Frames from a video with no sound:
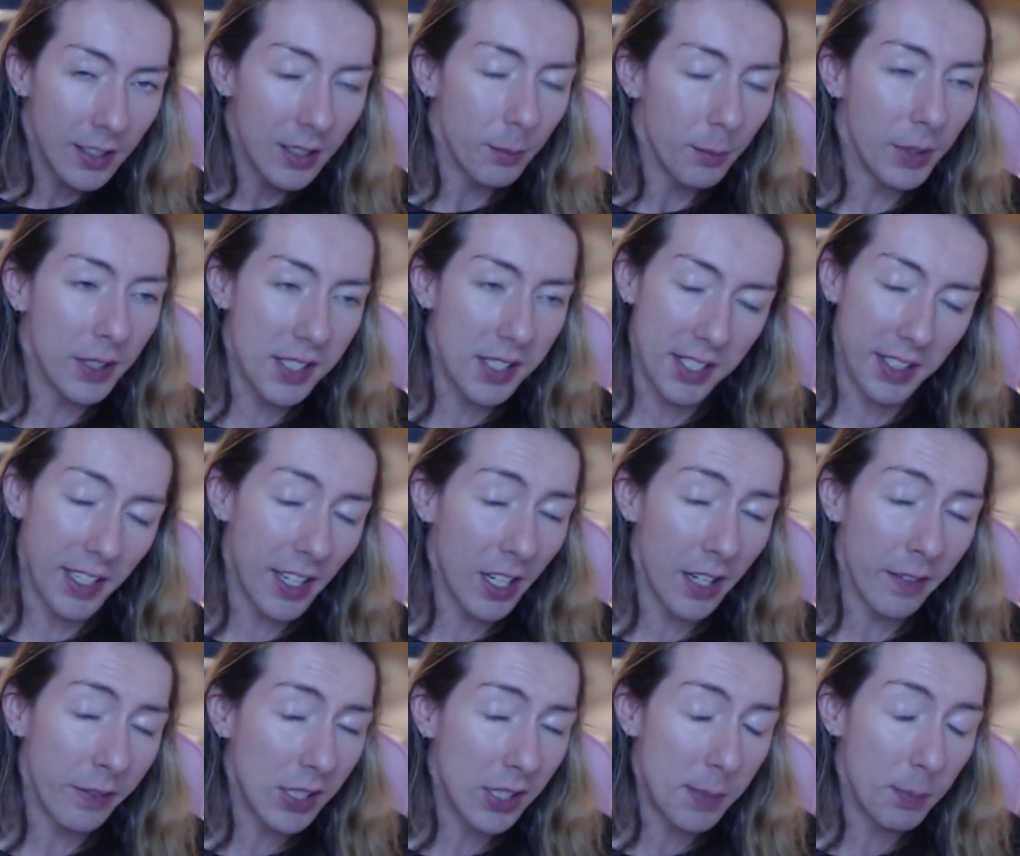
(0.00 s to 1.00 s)
because again,
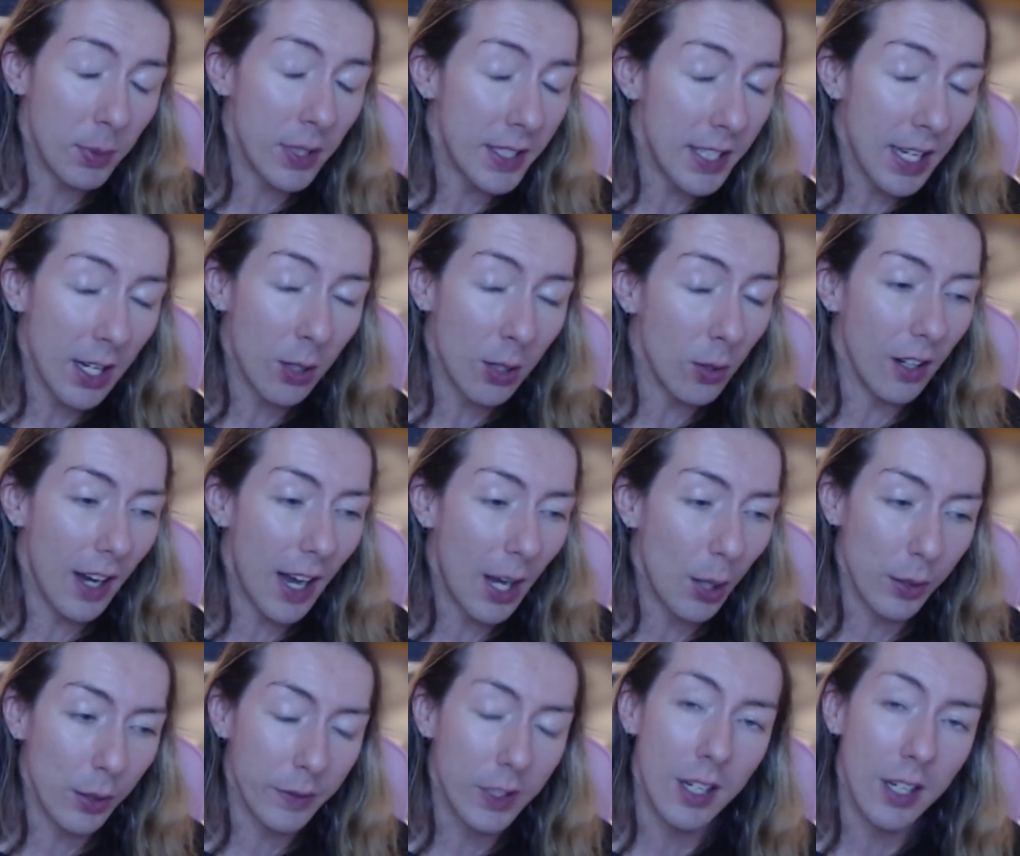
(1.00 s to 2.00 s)
I've explained how
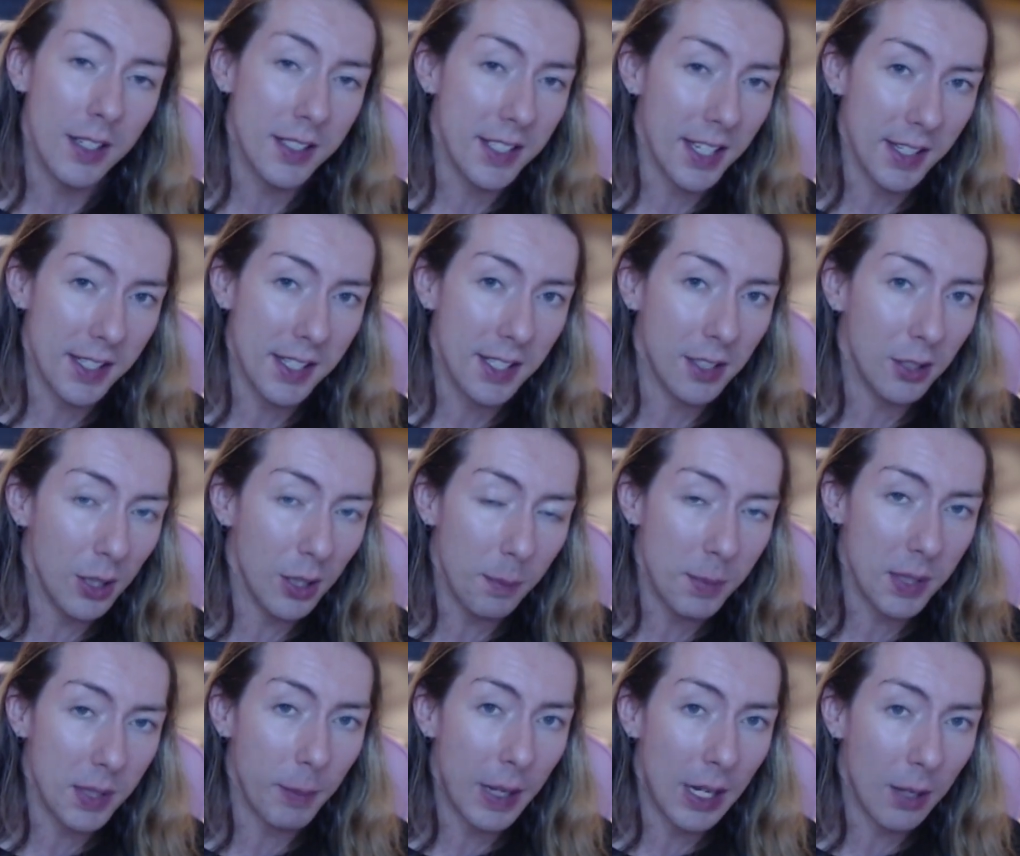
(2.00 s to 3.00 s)
out of context clips
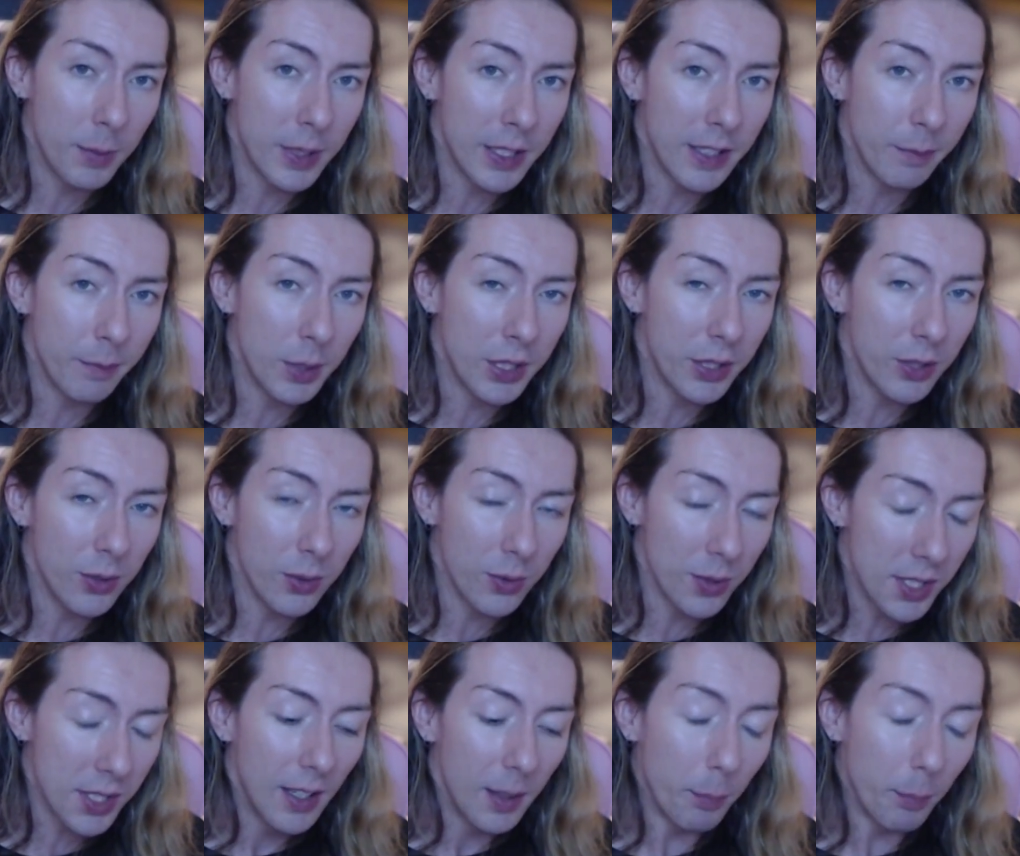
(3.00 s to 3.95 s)
about me have been used,